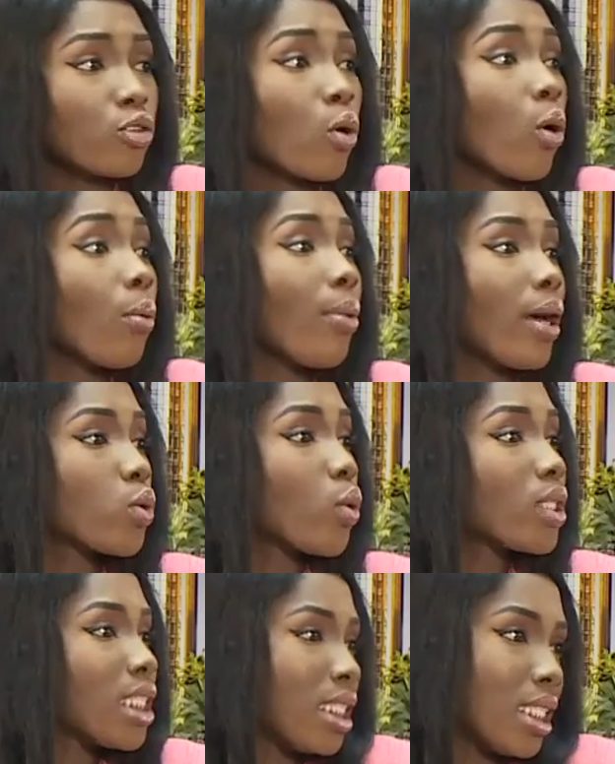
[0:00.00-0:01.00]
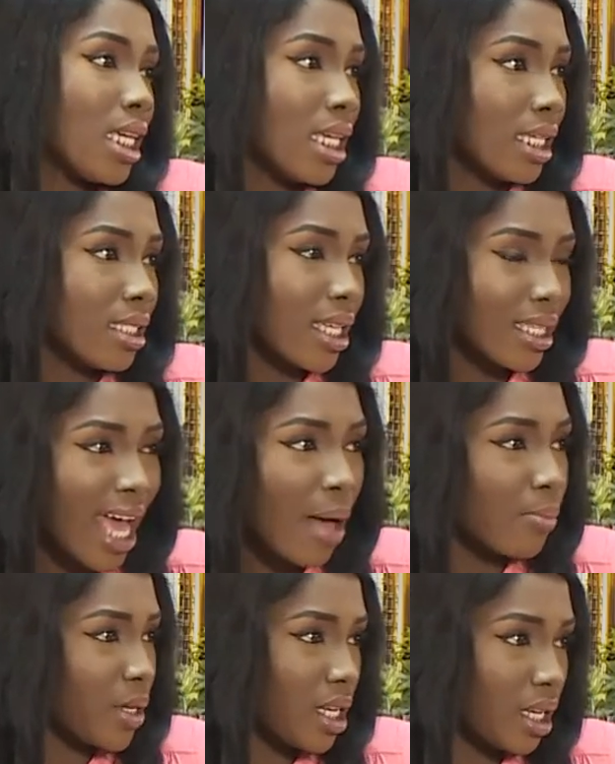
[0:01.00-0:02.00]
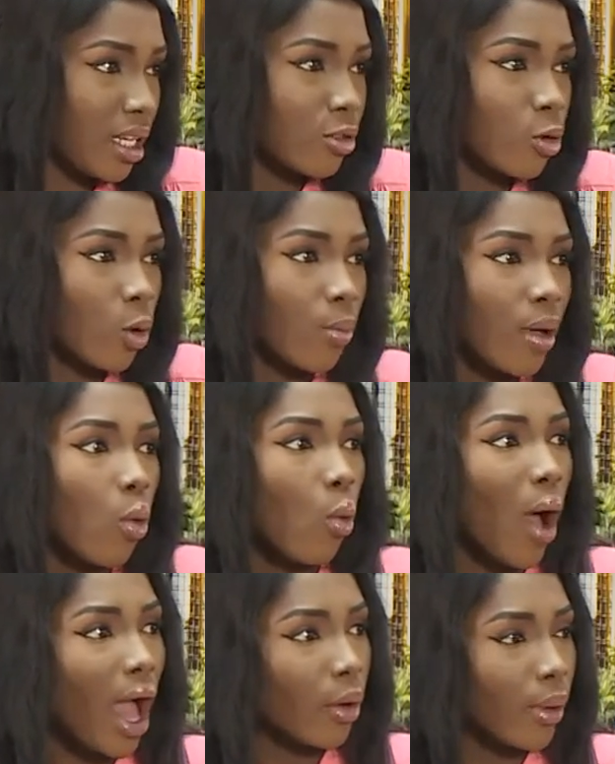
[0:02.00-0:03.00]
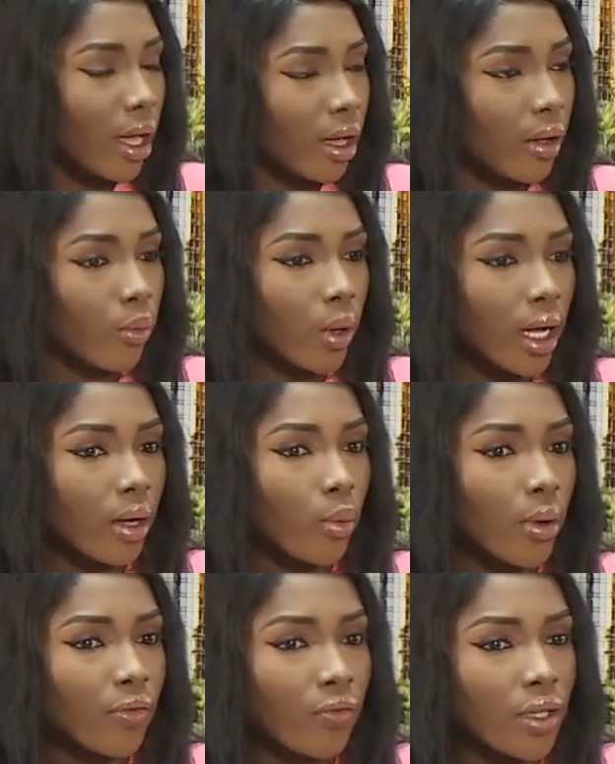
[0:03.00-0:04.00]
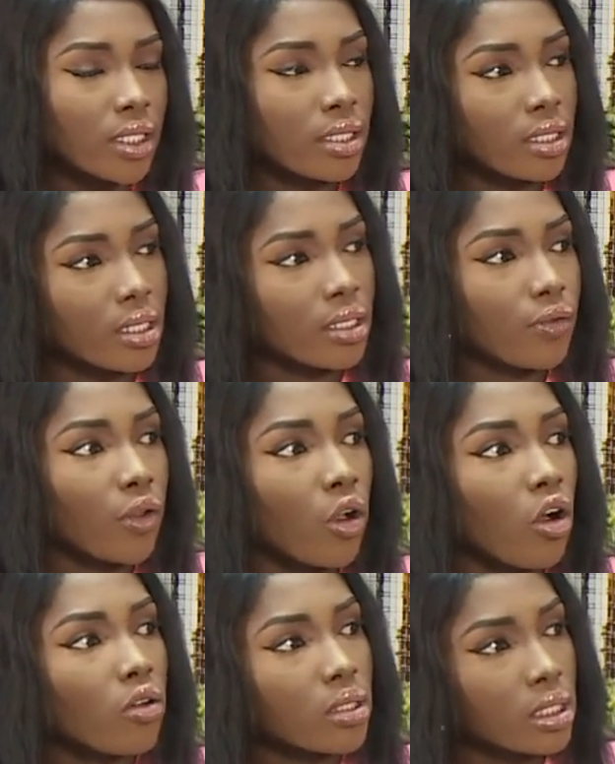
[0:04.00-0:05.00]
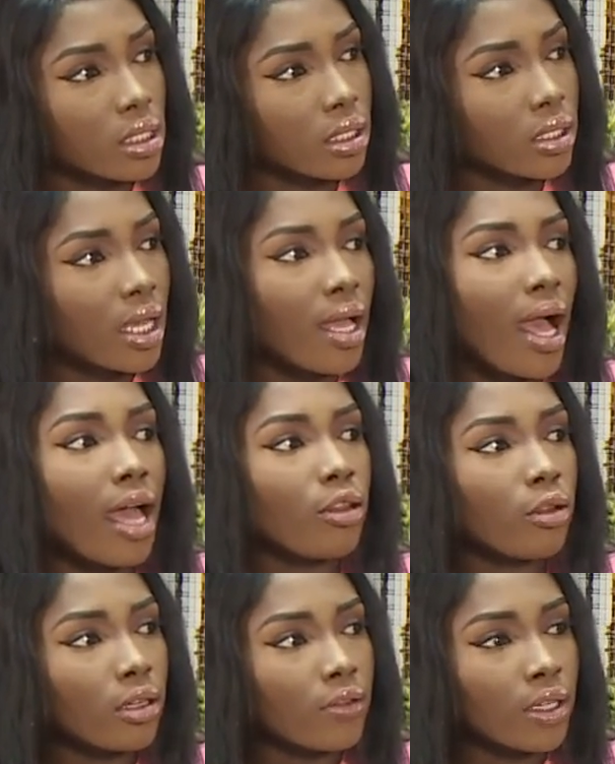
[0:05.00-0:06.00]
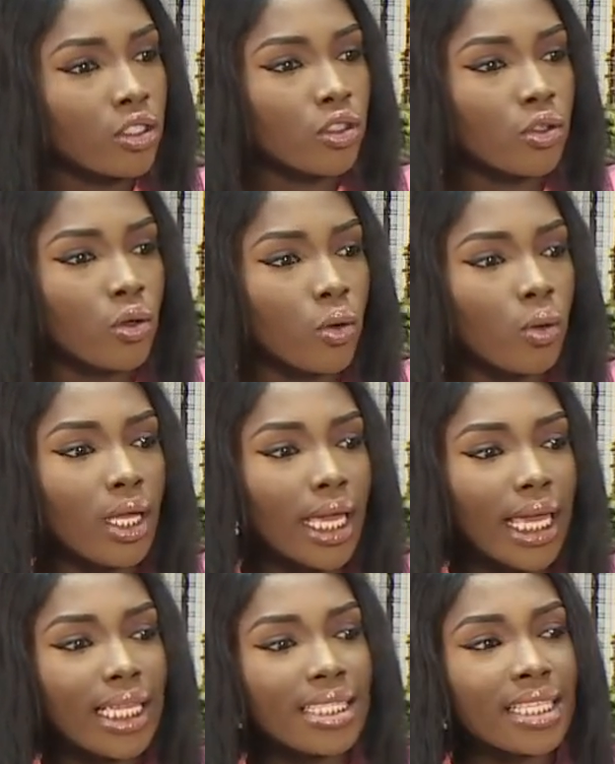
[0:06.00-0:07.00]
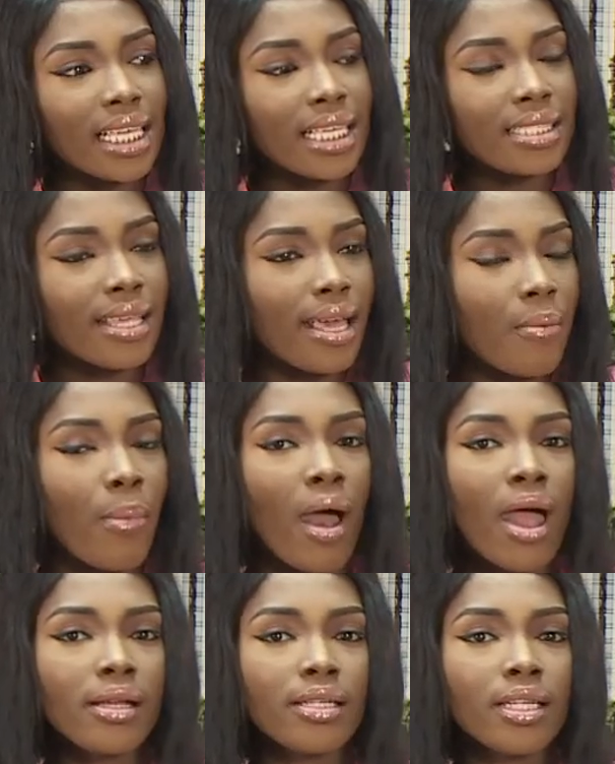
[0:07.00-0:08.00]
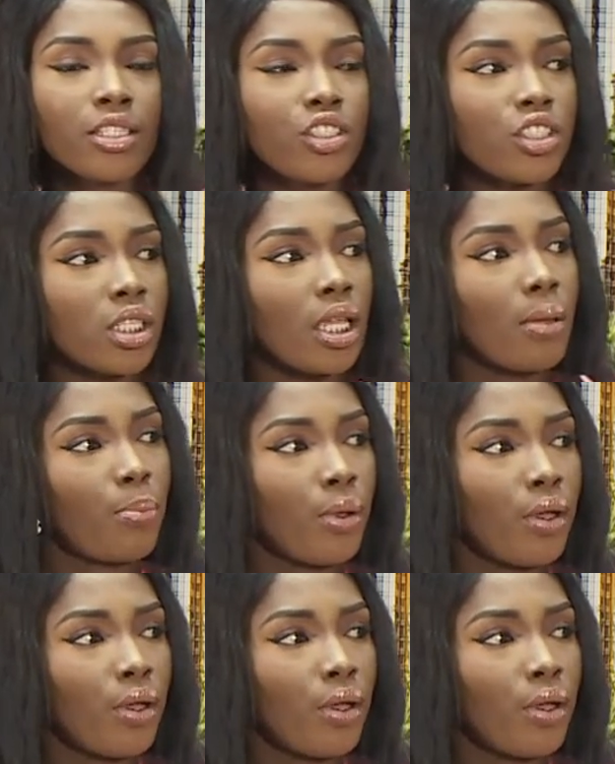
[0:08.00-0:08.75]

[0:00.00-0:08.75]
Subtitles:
Let's talk about what it is that is happening. Let's talk about why we're facing difficulties. And all of that, you know, it is a partnership.